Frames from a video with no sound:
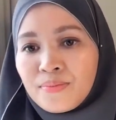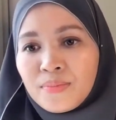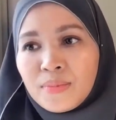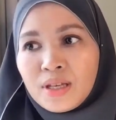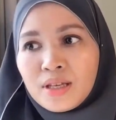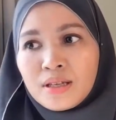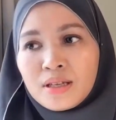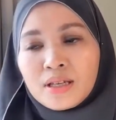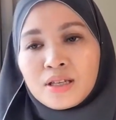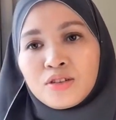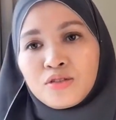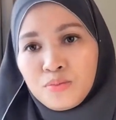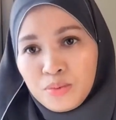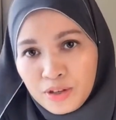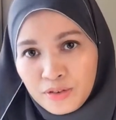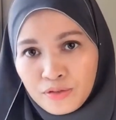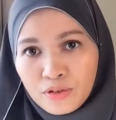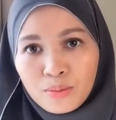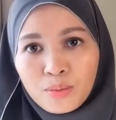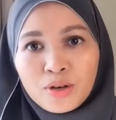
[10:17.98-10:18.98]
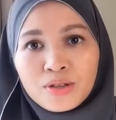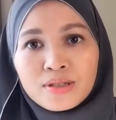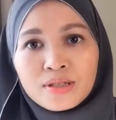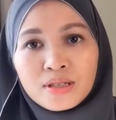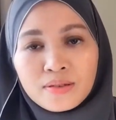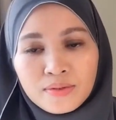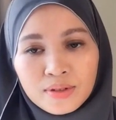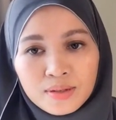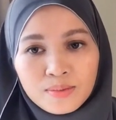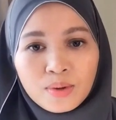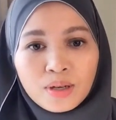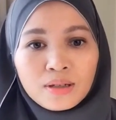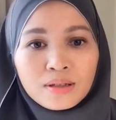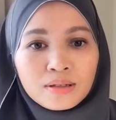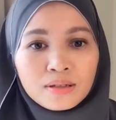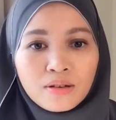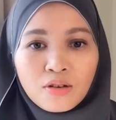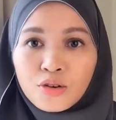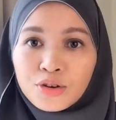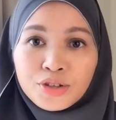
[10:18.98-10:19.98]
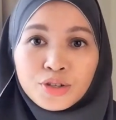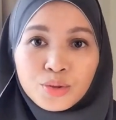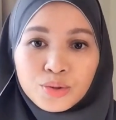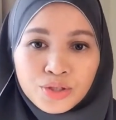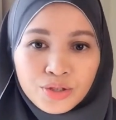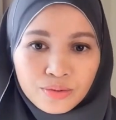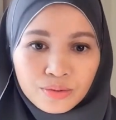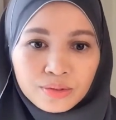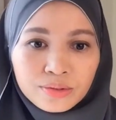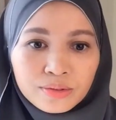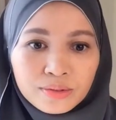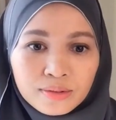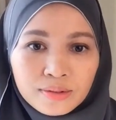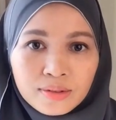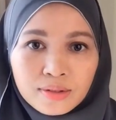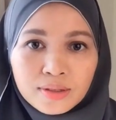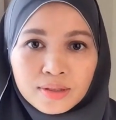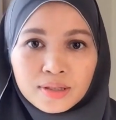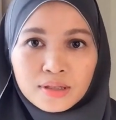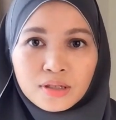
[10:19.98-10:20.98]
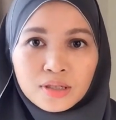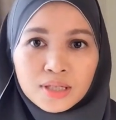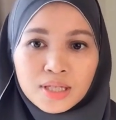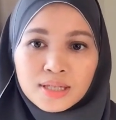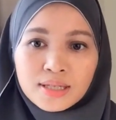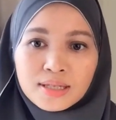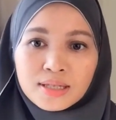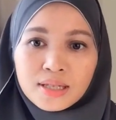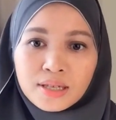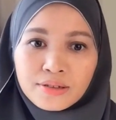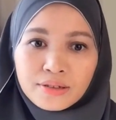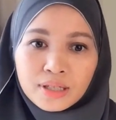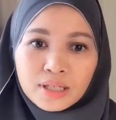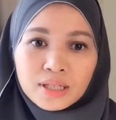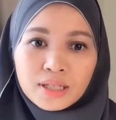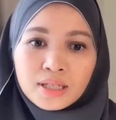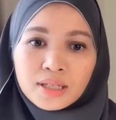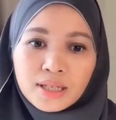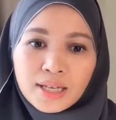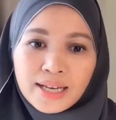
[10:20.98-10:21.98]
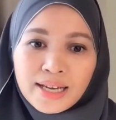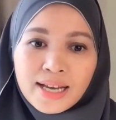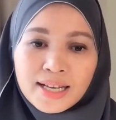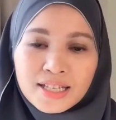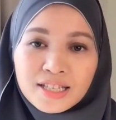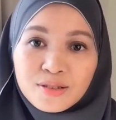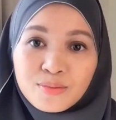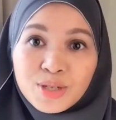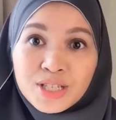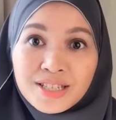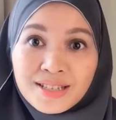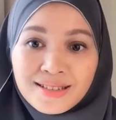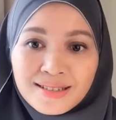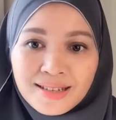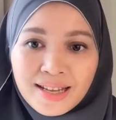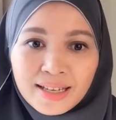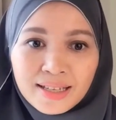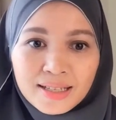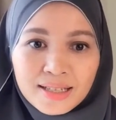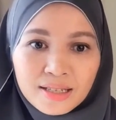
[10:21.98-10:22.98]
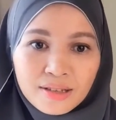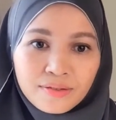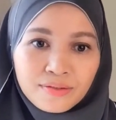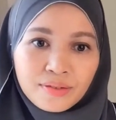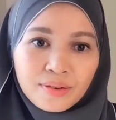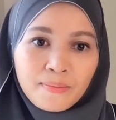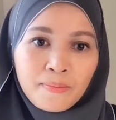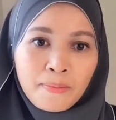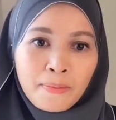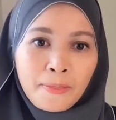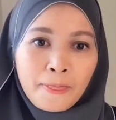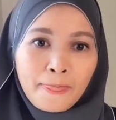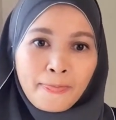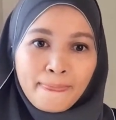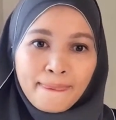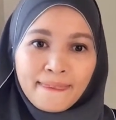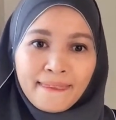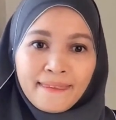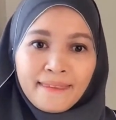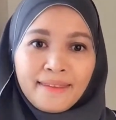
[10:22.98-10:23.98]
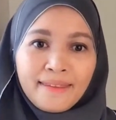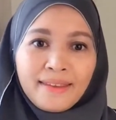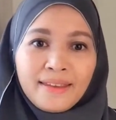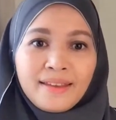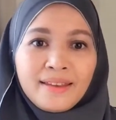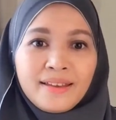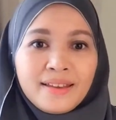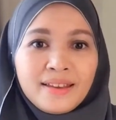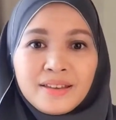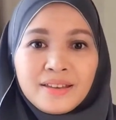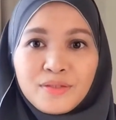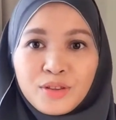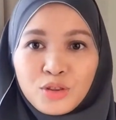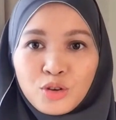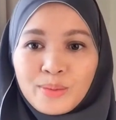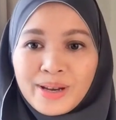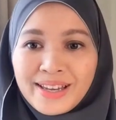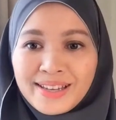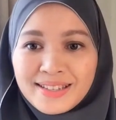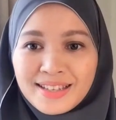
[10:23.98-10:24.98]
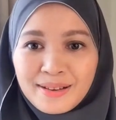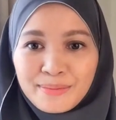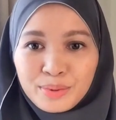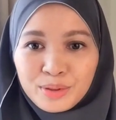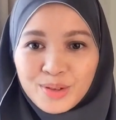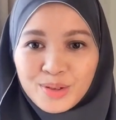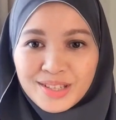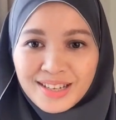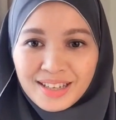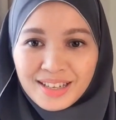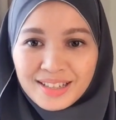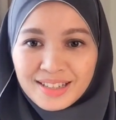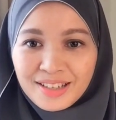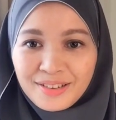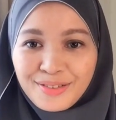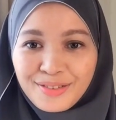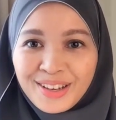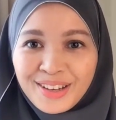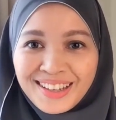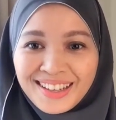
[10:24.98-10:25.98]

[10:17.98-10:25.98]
It could be for positive as well, or neutral. It's not necessarily that it has to be just negative, even though my example was negative.